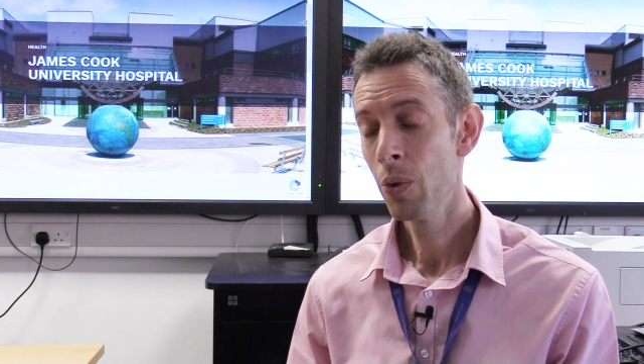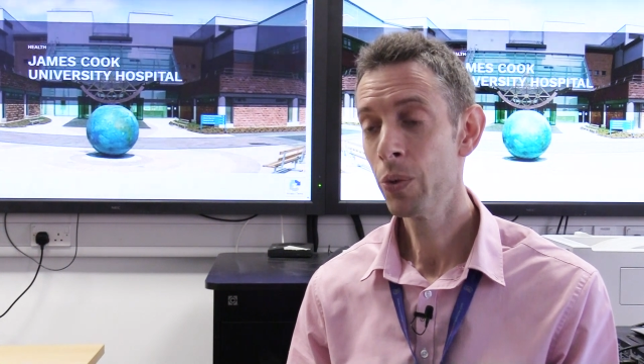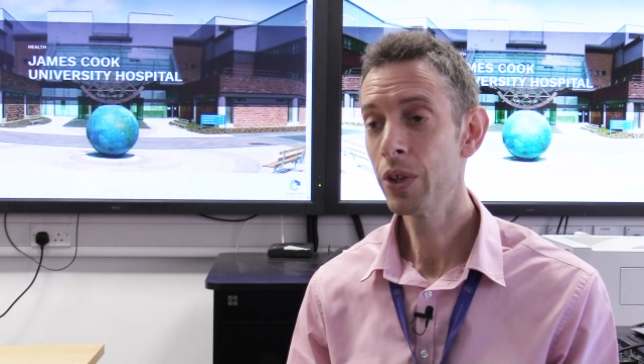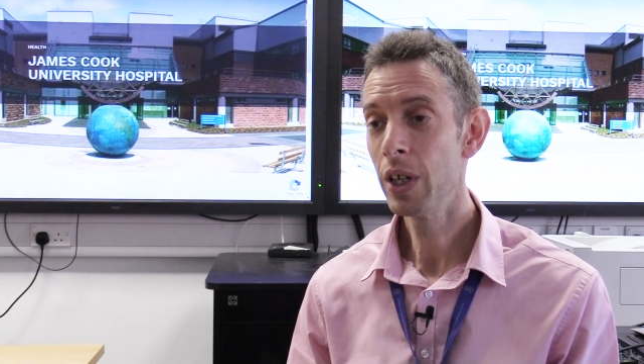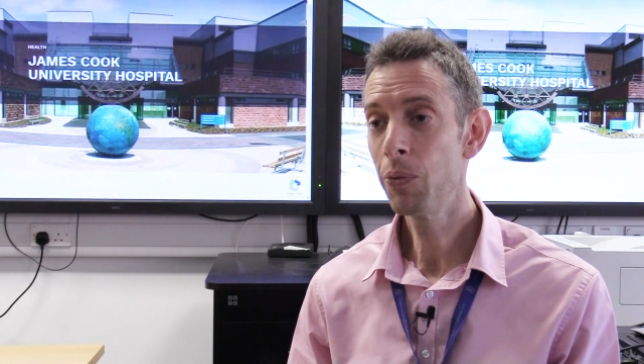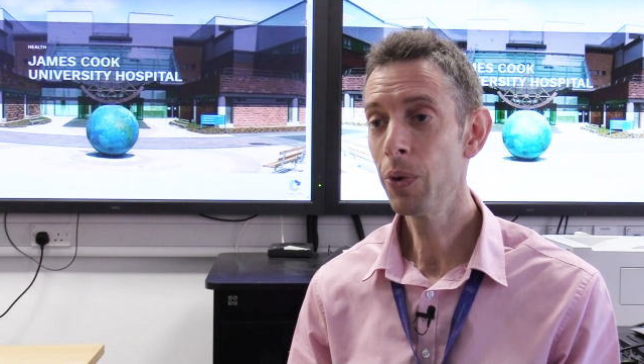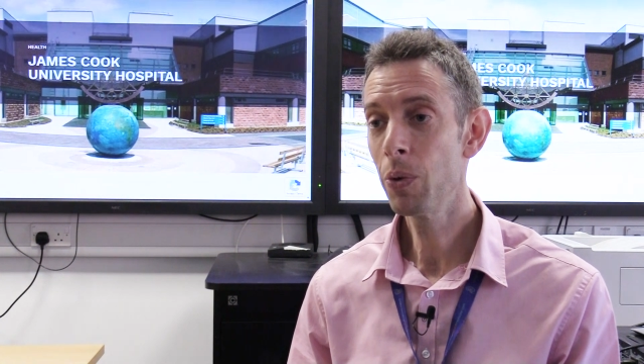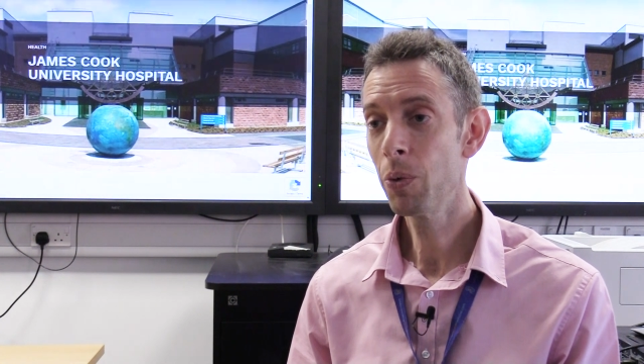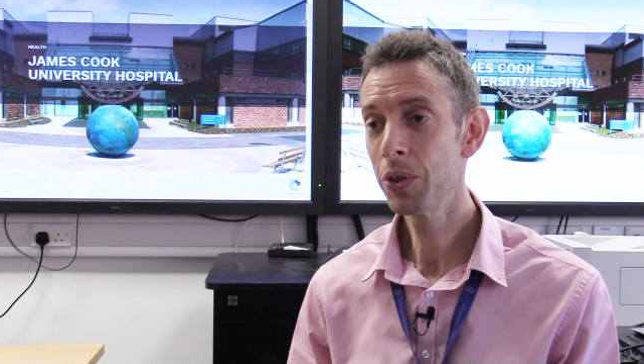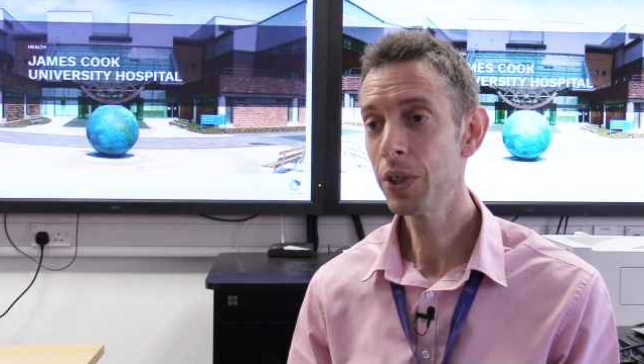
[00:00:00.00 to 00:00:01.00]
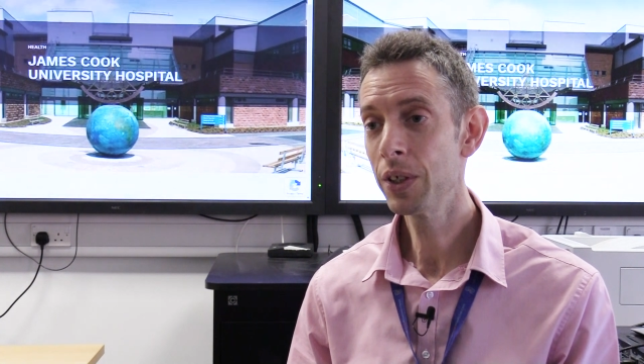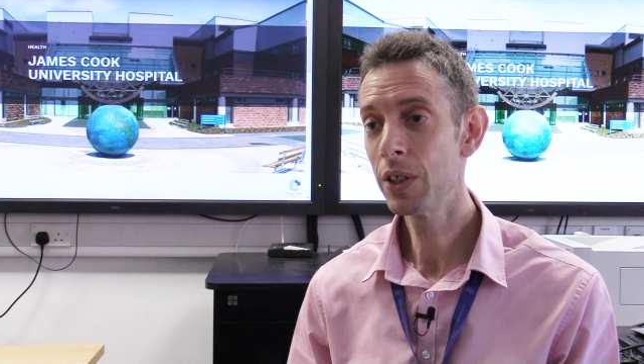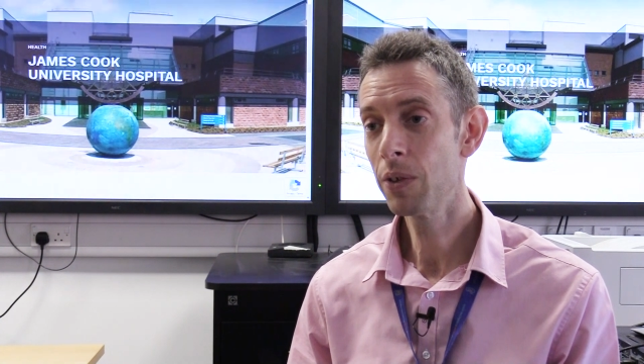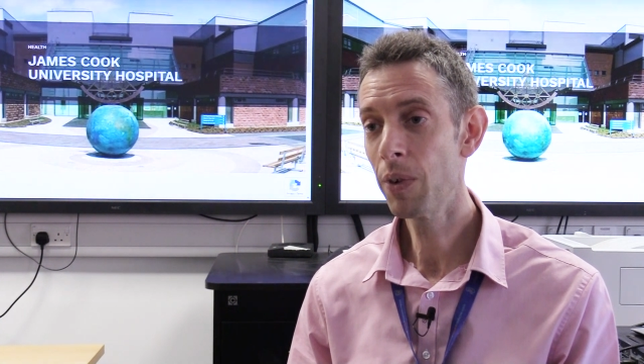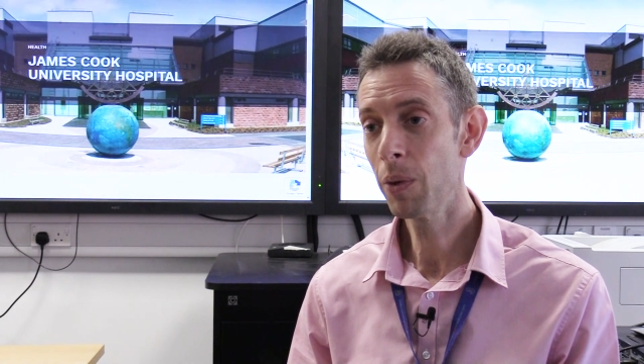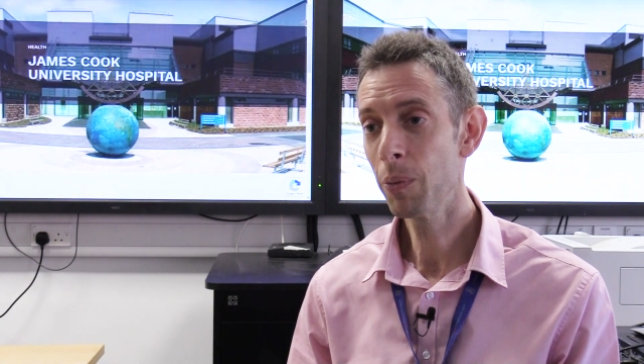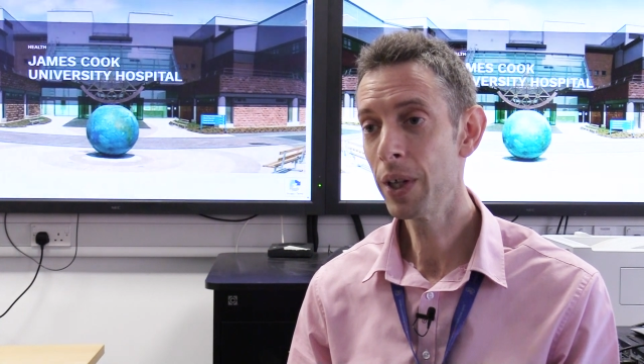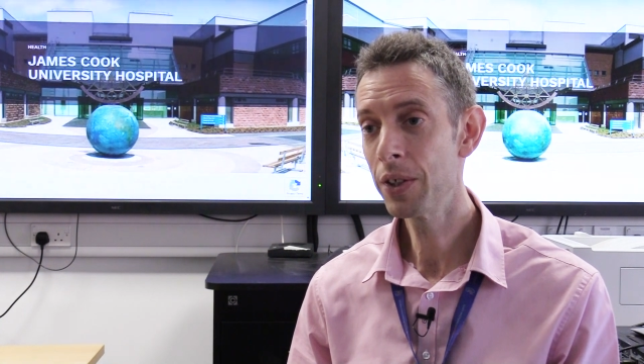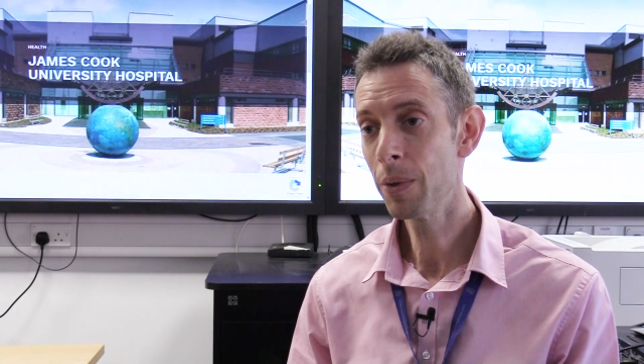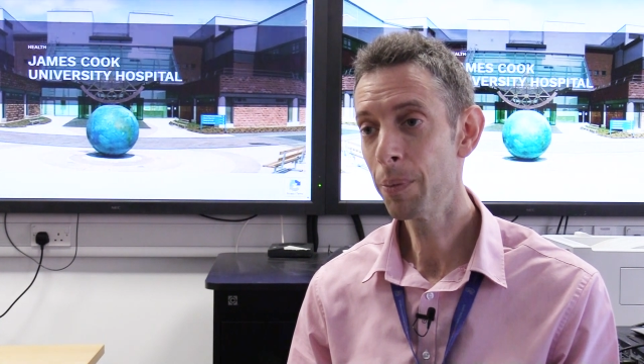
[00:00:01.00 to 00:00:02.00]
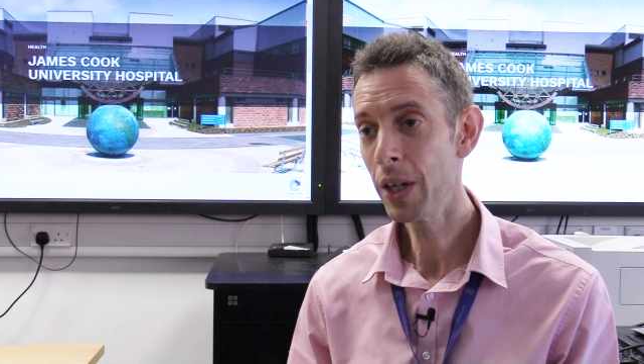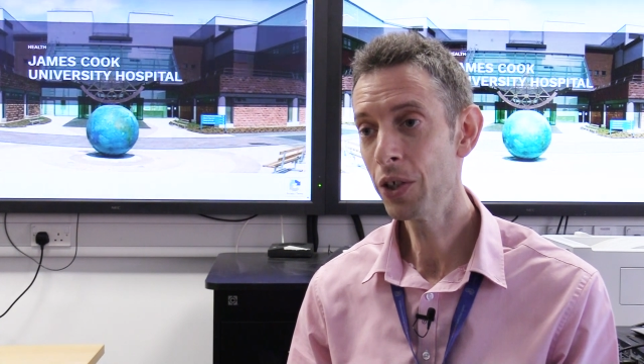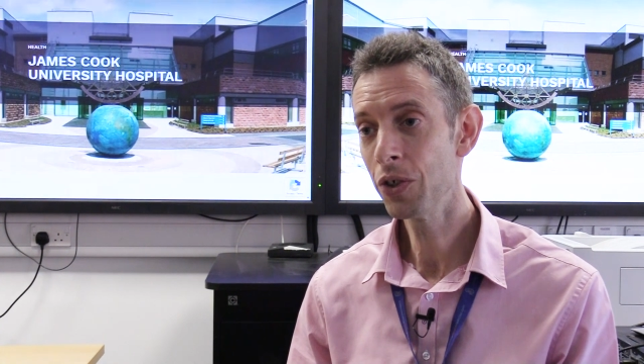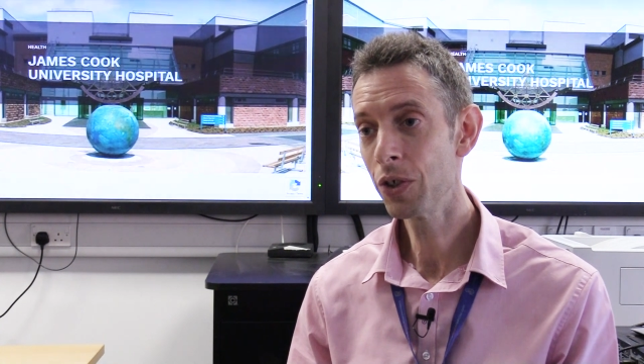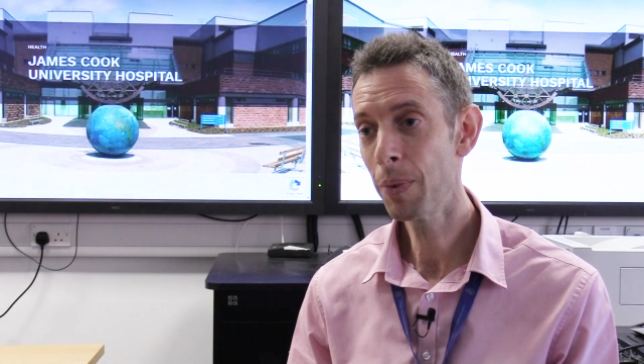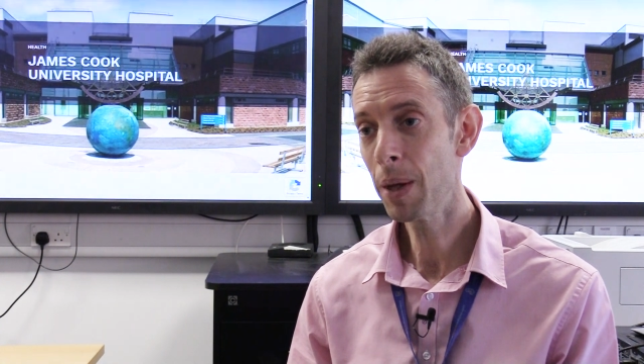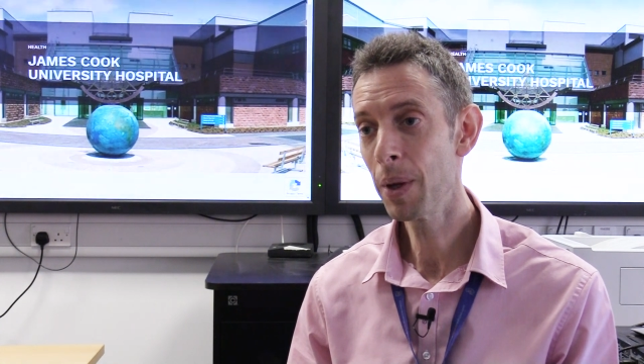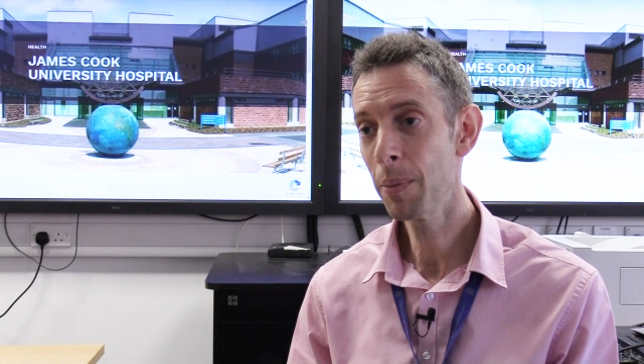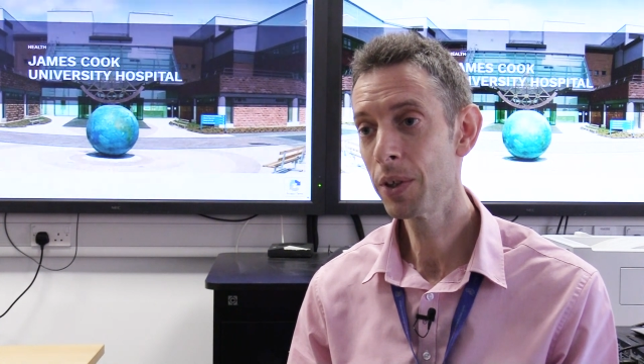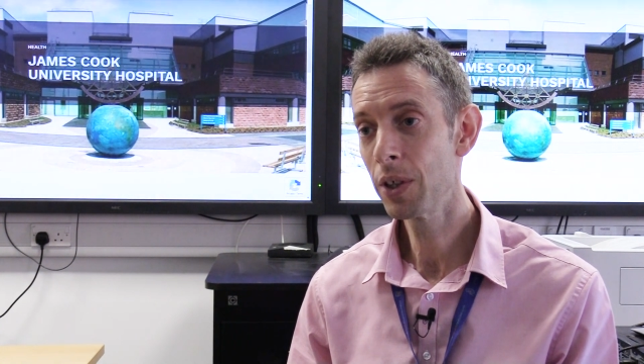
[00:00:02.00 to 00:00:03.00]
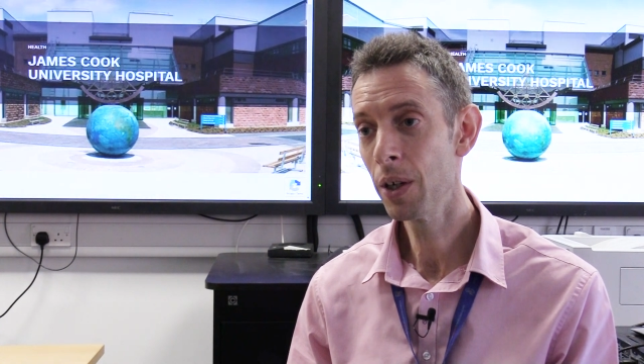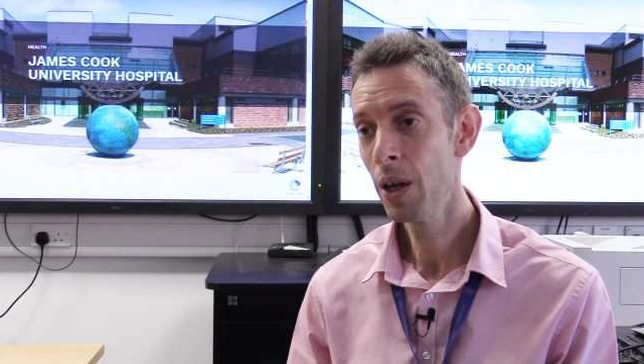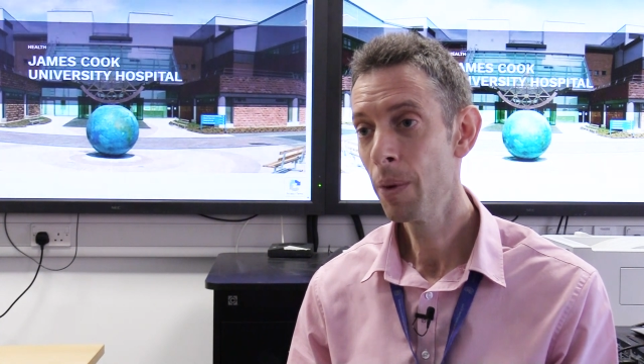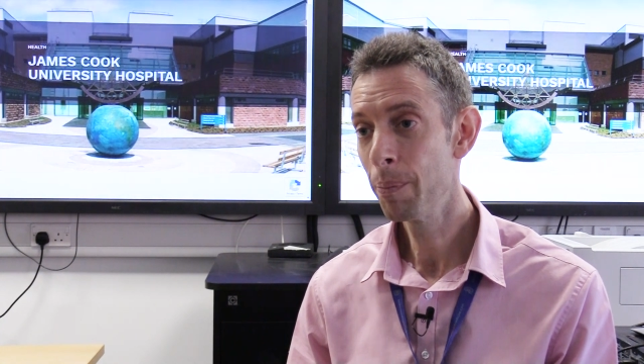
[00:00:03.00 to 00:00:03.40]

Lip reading: was that if we were wanting to develop ways that patients might be able to